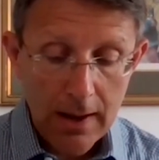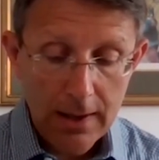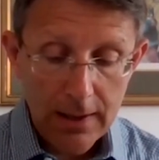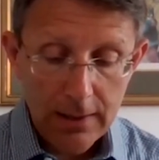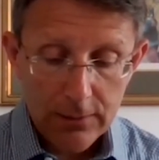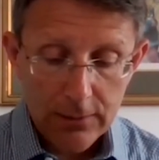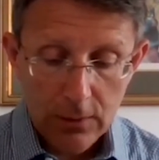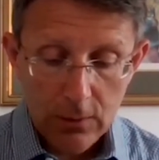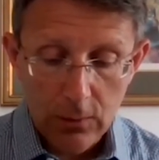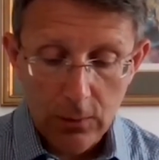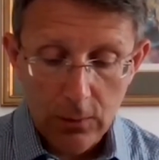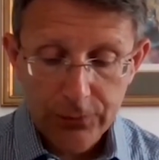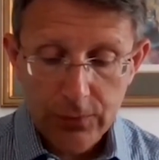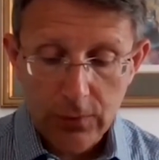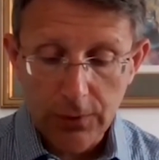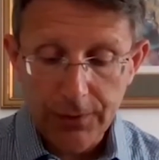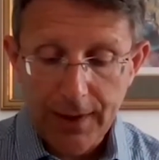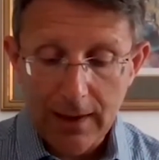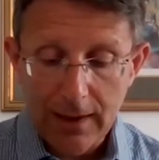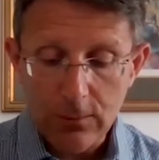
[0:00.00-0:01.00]
He's on a horse
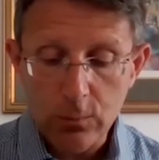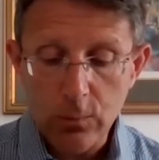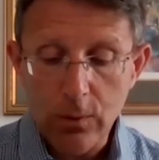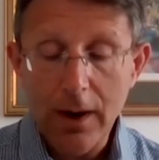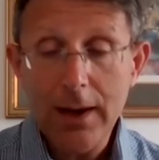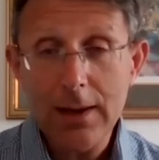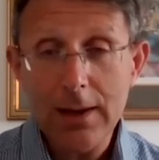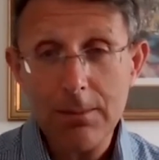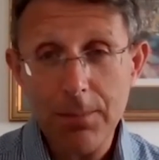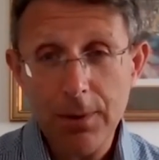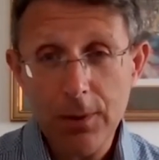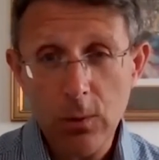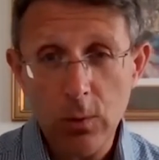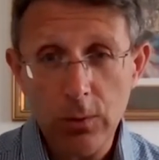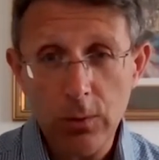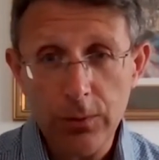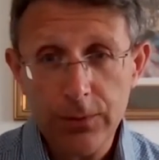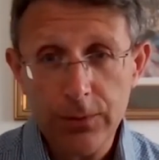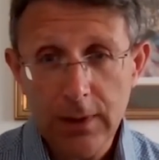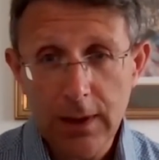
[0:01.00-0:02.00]
called Al Ray,
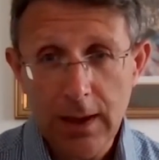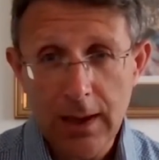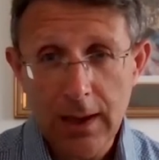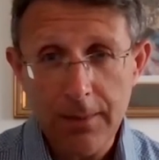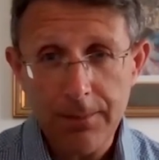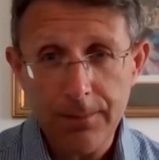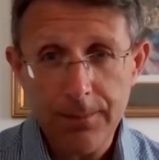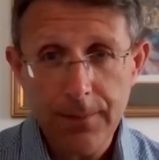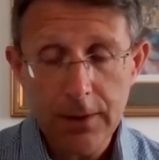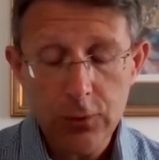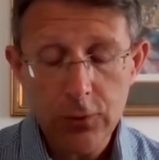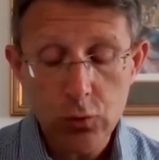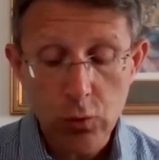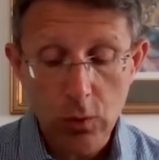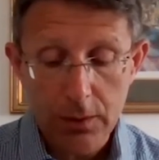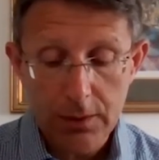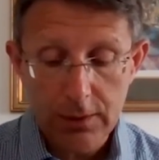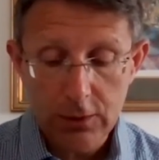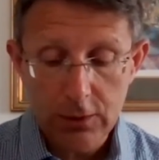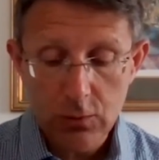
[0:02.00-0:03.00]
who's
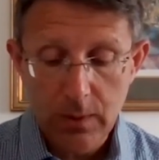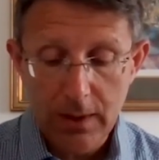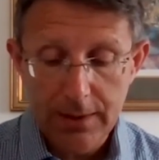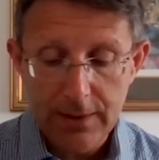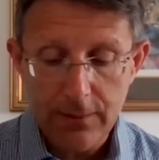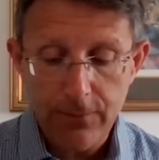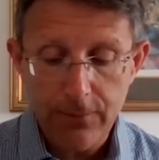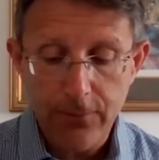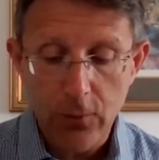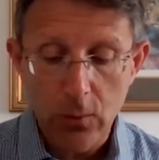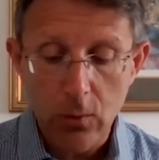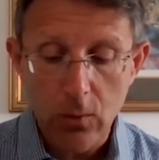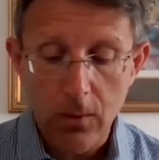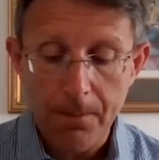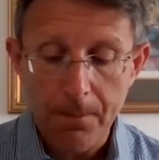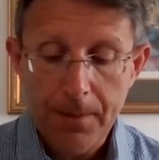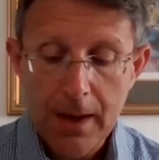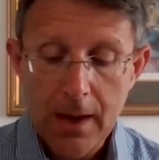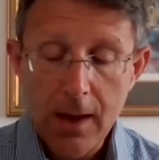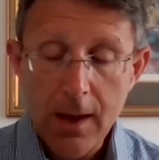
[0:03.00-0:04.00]
drawn in
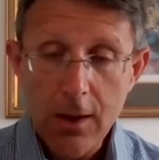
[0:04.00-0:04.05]
24.